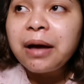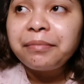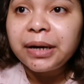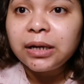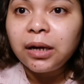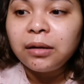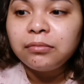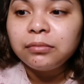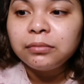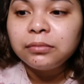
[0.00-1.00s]
pag
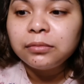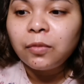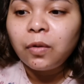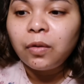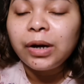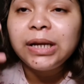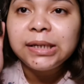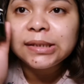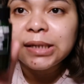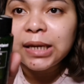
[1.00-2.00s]

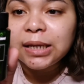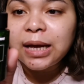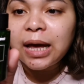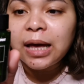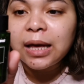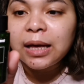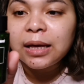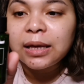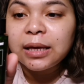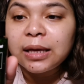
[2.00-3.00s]
oily skin ka,
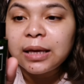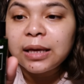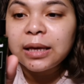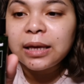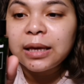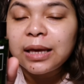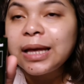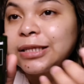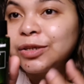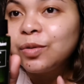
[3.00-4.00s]

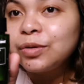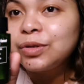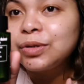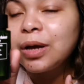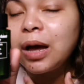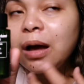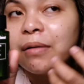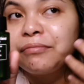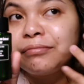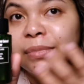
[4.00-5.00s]
it soothes
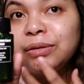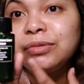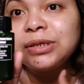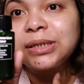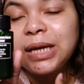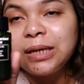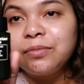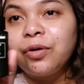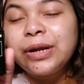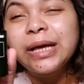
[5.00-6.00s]
yung
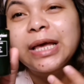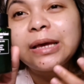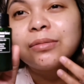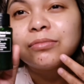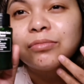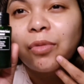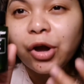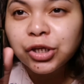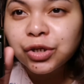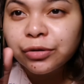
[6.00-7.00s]
skin mo. Nagiging
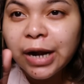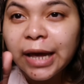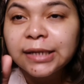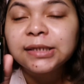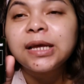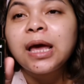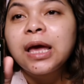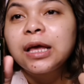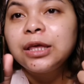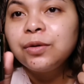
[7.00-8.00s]
moisturized
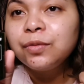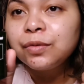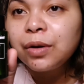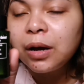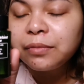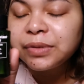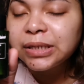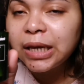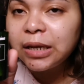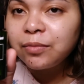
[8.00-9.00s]
yung
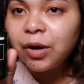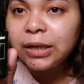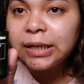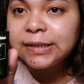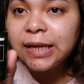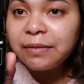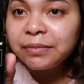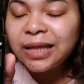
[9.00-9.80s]
skin mo. At the same